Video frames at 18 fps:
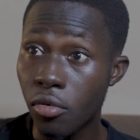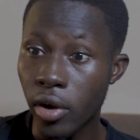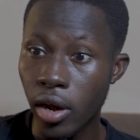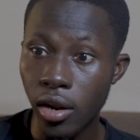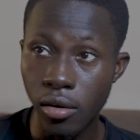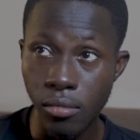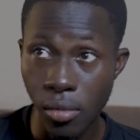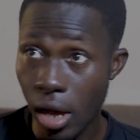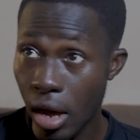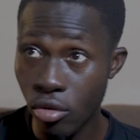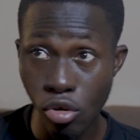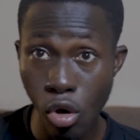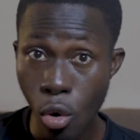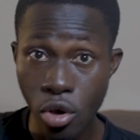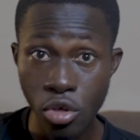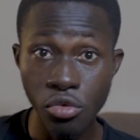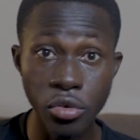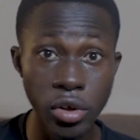green. It's
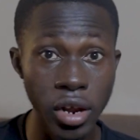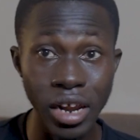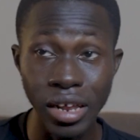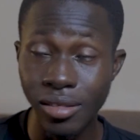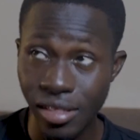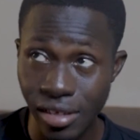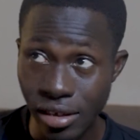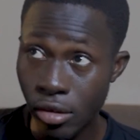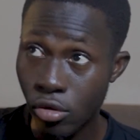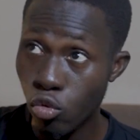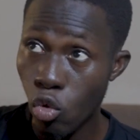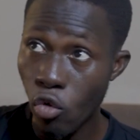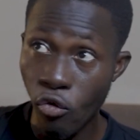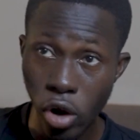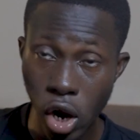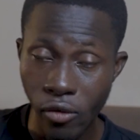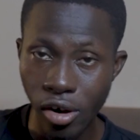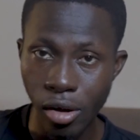always green. It's, it will
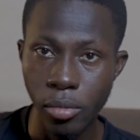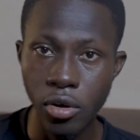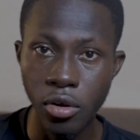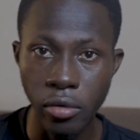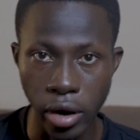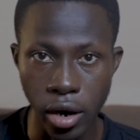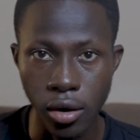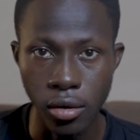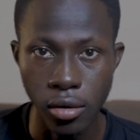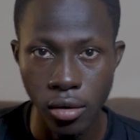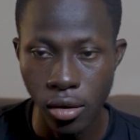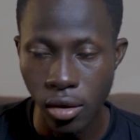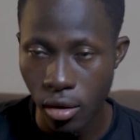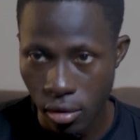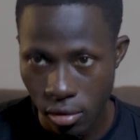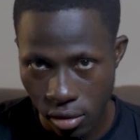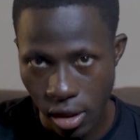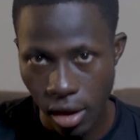forever be green.
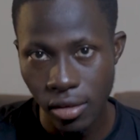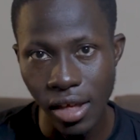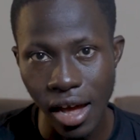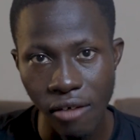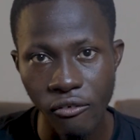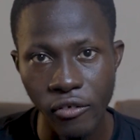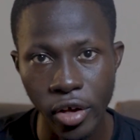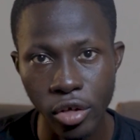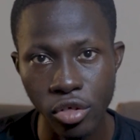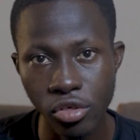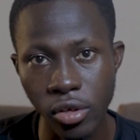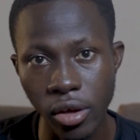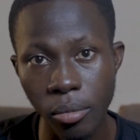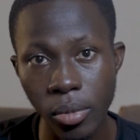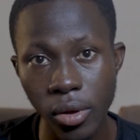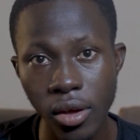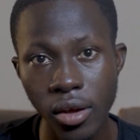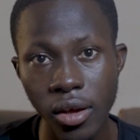Take that first
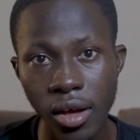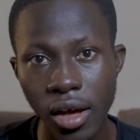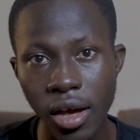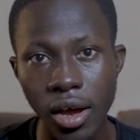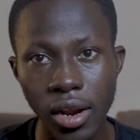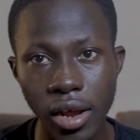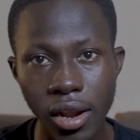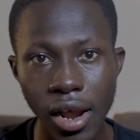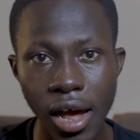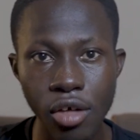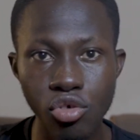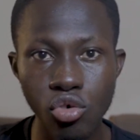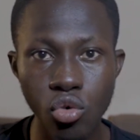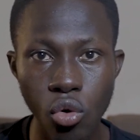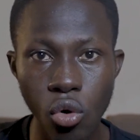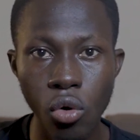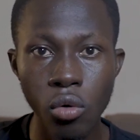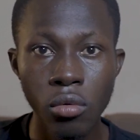step and then as you
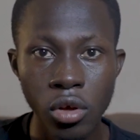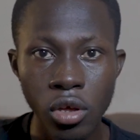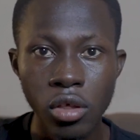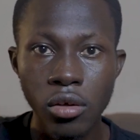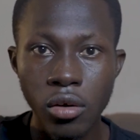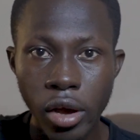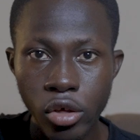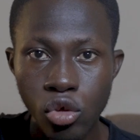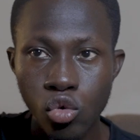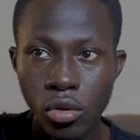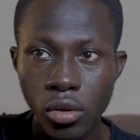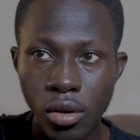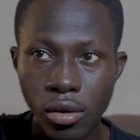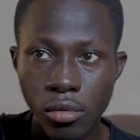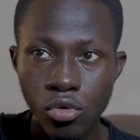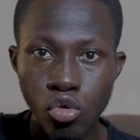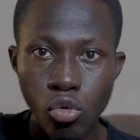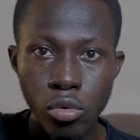go, you
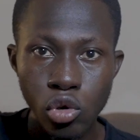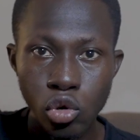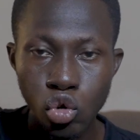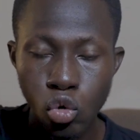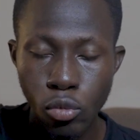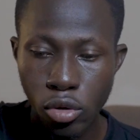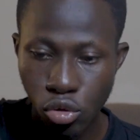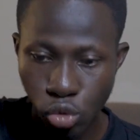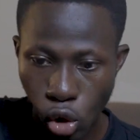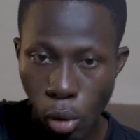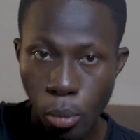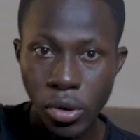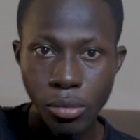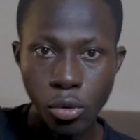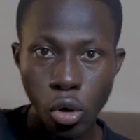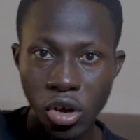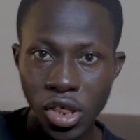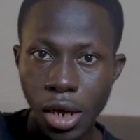you you will be
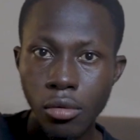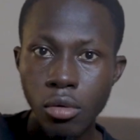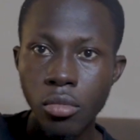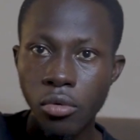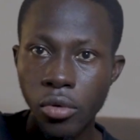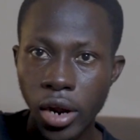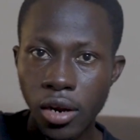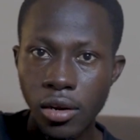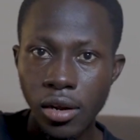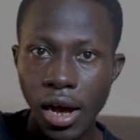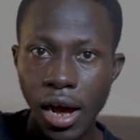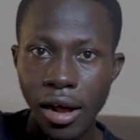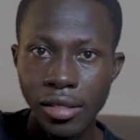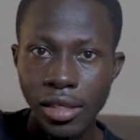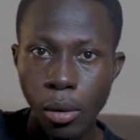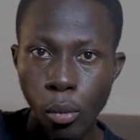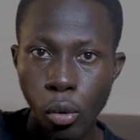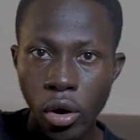stopped because some will be red
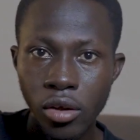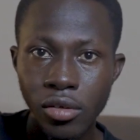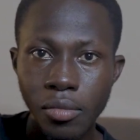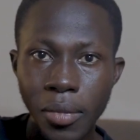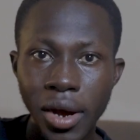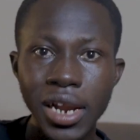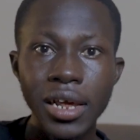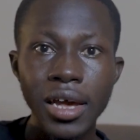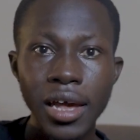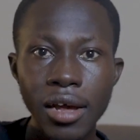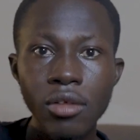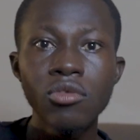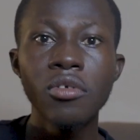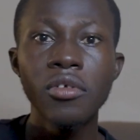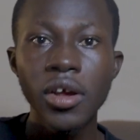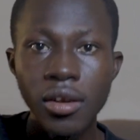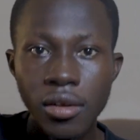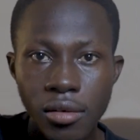at a point, but they get
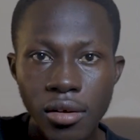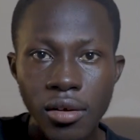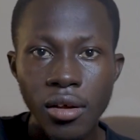green